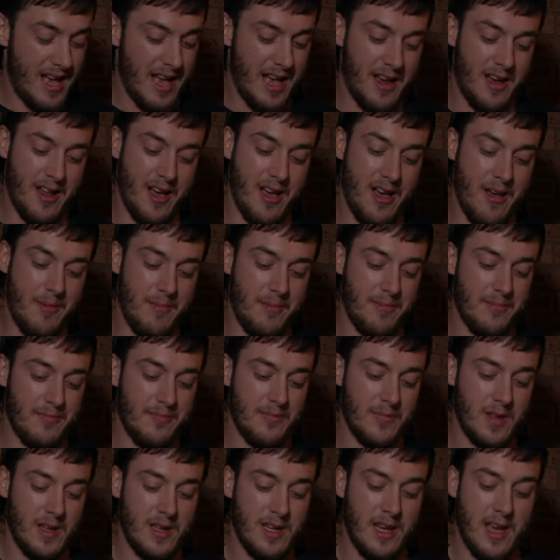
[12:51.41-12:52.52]
And um,
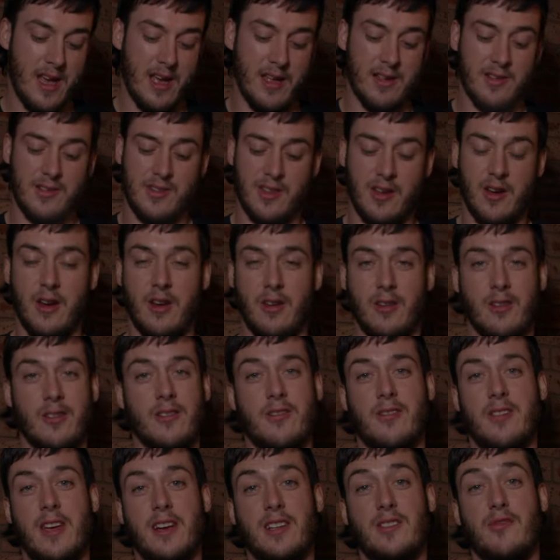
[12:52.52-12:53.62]
yeah, so
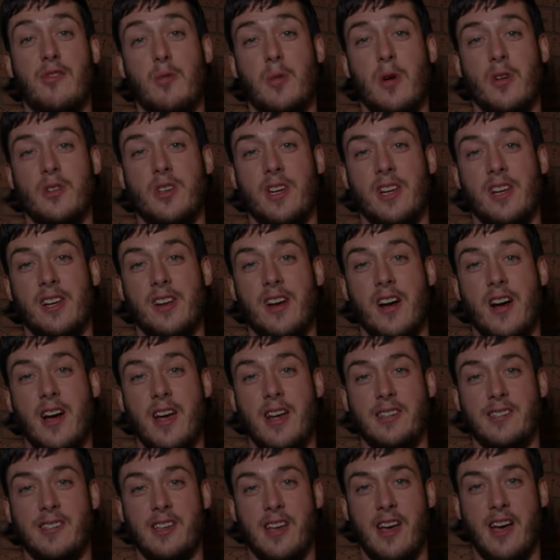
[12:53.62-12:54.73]
thanks for watching,
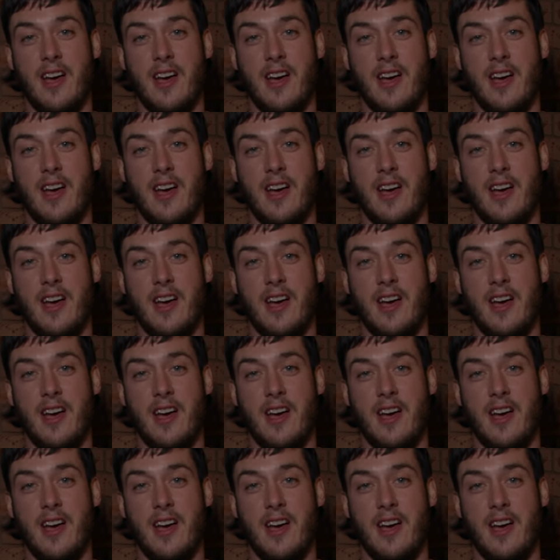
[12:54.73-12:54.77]
guys.